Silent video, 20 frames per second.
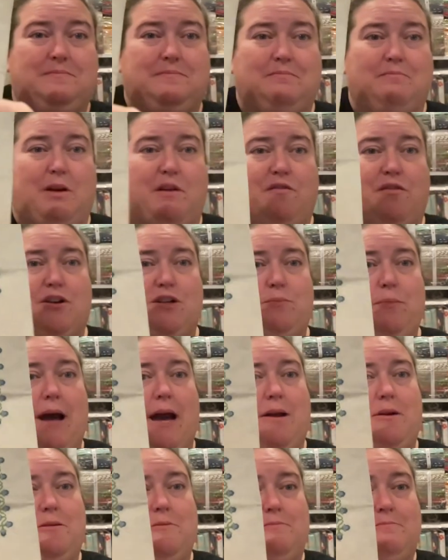My first
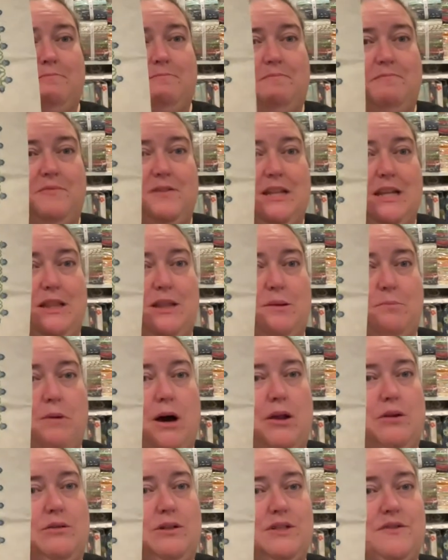pattern that the
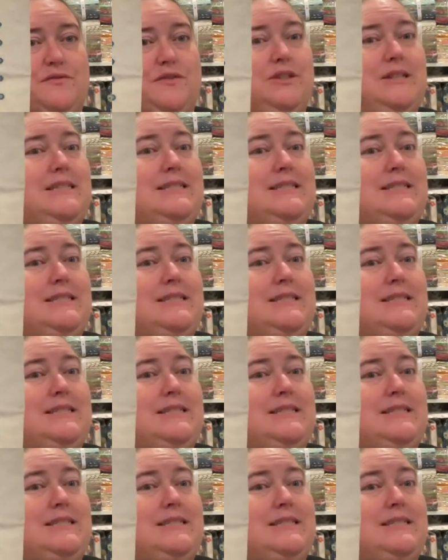bottle is fully